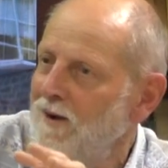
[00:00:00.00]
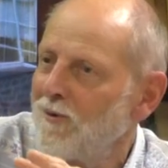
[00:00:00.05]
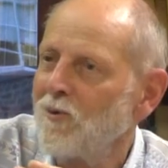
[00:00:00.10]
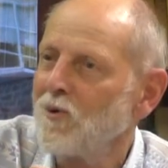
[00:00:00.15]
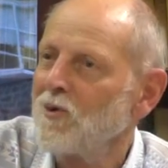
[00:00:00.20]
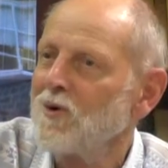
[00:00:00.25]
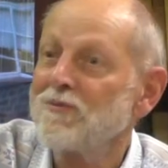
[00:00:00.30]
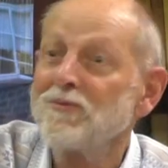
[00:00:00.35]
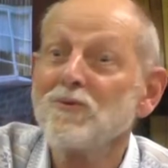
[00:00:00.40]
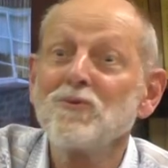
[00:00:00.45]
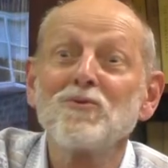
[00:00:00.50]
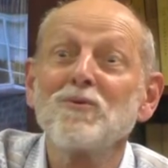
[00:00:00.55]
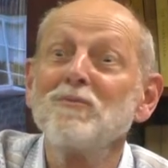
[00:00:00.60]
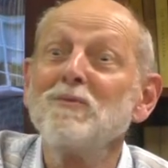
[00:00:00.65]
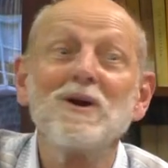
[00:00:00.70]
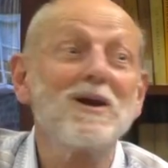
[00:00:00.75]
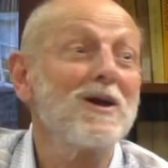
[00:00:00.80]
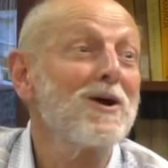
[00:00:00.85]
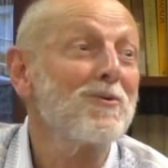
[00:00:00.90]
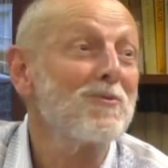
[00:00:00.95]
All of you
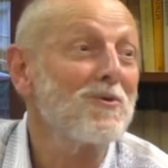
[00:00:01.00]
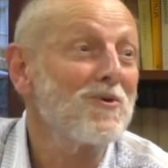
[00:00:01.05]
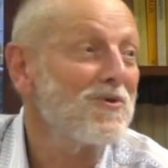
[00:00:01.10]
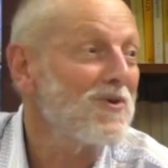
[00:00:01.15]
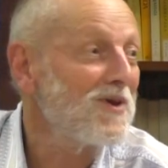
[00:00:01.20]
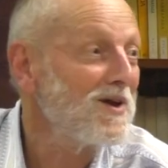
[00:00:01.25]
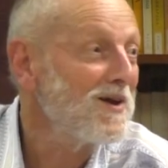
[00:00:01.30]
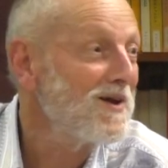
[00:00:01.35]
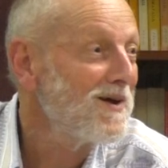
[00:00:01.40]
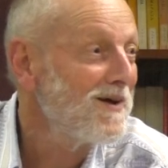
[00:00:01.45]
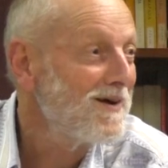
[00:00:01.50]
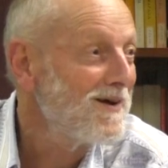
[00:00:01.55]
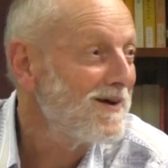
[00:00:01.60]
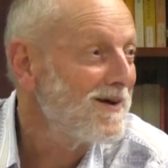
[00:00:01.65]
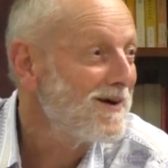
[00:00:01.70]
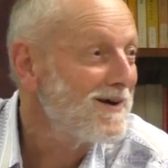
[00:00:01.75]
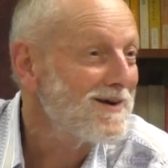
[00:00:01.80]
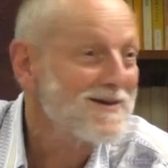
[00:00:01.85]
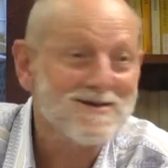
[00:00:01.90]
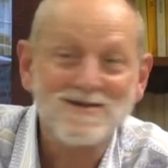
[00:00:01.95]
familiar with the
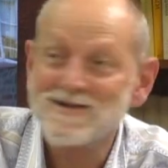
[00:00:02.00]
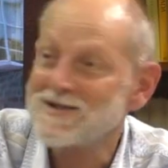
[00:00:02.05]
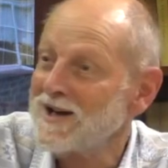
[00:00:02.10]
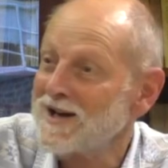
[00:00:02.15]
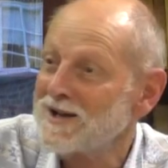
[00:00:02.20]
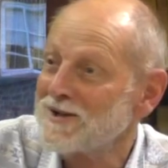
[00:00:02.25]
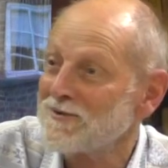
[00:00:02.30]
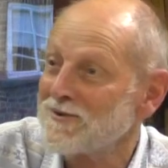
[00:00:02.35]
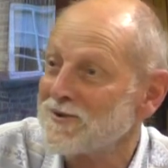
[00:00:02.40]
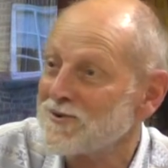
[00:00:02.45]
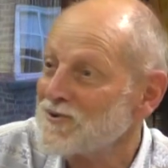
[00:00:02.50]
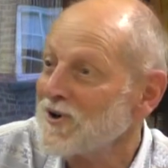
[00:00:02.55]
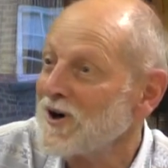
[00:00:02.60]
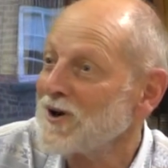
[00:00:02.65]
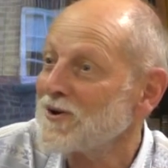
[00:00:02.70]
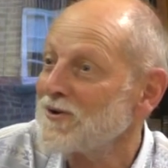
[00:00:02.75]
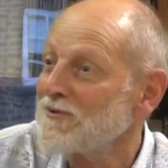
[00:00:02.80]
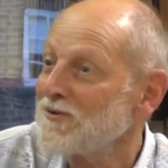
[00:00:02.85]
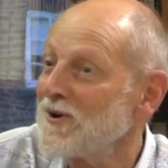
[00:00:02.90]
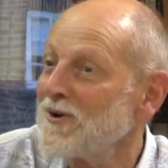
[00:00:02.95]
inside of the
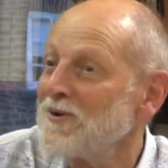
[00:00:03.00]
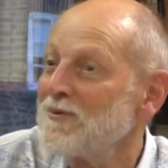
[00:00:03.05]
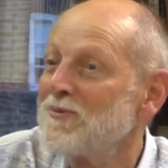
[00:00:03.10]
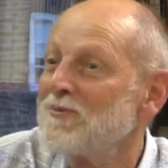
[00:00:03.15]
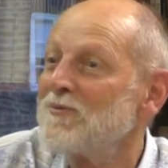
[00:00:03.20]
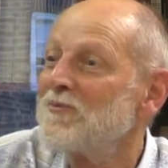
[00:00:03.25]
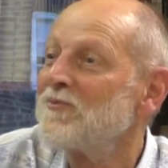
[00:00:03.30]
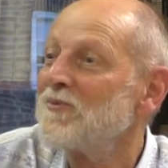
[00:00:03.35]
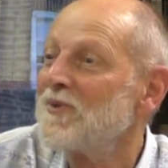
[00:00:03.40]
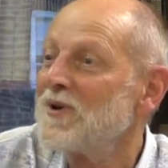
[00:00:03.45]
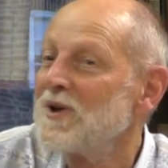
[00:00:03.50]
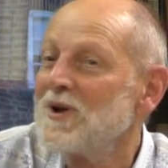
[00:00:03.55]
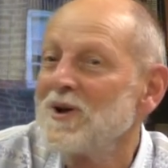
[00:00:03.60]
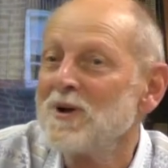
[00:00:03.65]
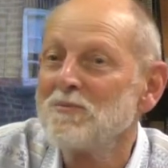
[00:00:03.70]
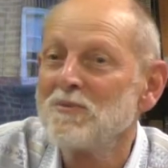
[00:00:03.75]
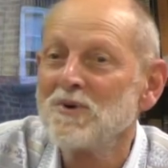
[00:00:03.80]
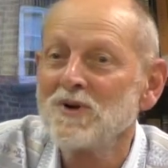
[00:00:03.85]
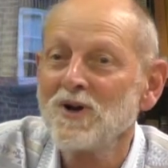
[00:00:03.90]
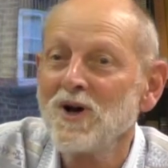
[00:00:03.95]
trunk of a
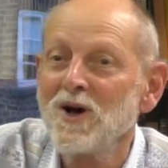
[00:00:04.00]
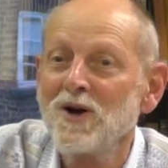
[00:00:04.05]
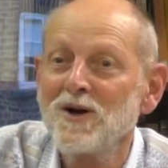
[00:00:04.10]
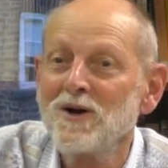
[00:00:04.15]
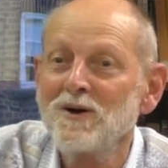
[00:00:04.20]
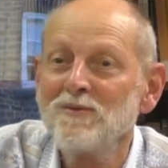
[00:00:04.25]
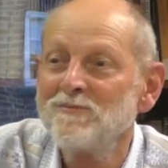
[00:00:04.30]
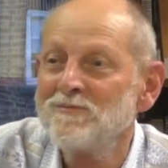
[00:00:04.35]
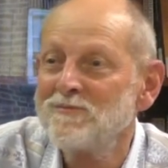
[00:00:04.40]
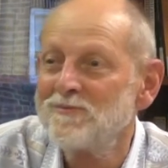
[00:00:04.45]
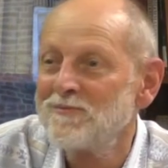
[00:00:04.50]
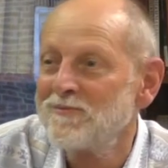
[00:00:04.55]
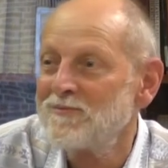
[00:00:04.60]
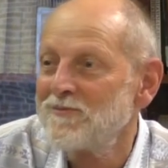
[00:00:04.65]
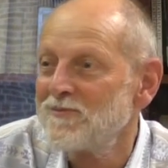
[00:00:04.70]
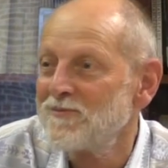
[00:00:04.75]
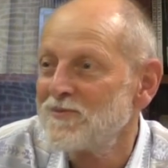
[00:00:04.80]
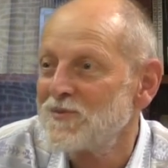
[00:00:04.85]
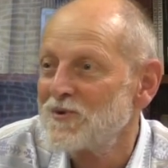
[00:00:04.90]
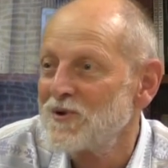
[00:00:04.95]
banana
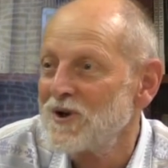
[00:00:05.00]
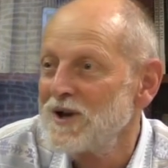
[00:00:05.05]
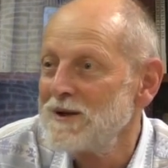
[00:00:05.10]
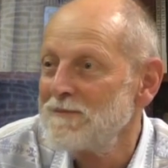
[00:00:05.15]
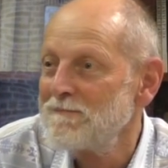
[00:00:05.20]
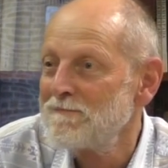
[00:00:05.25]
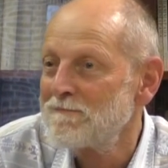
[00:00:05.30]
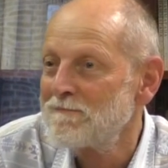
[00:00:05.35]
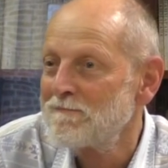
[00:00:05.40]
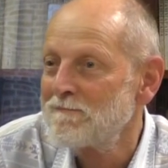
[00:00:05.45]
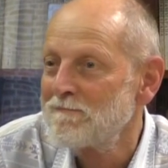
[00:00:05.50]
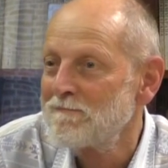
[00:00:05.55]
tree?